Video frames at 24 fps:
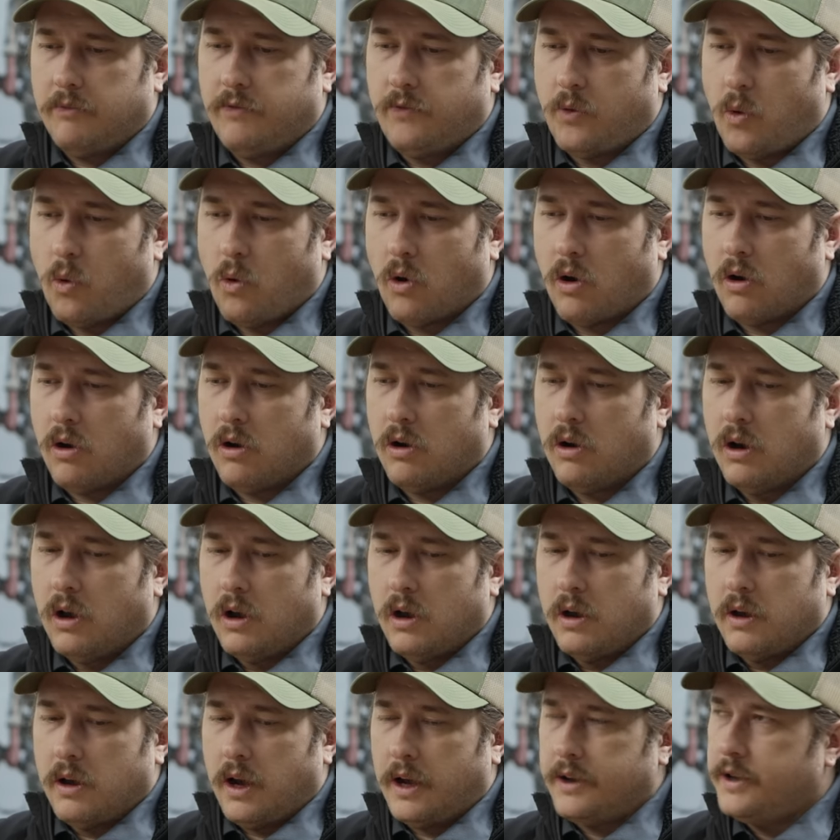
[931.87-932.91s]
for
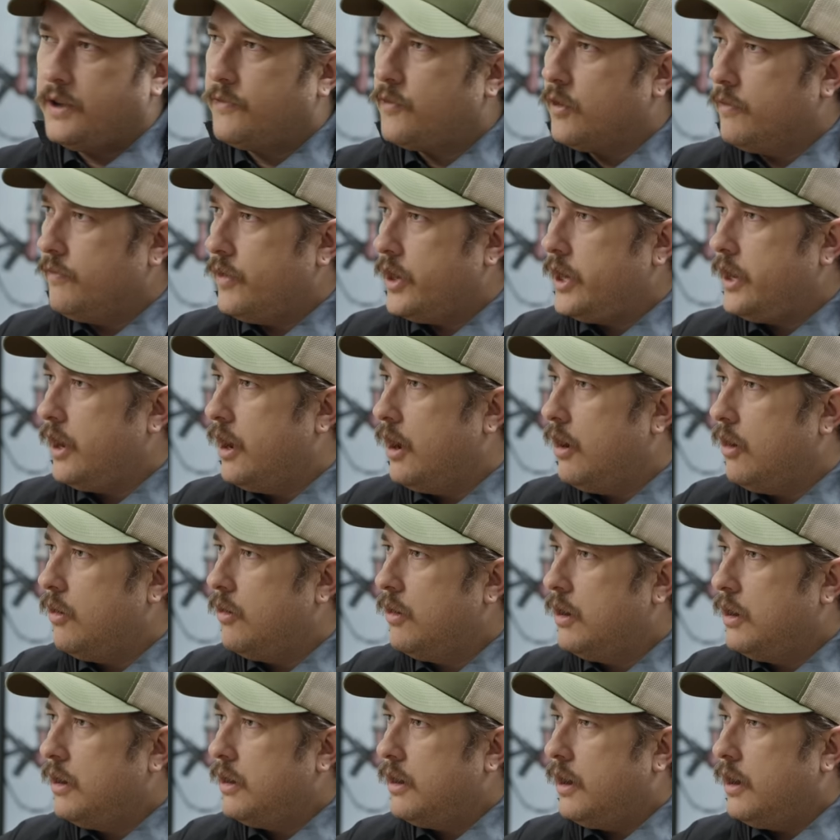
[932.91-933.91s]
a different video.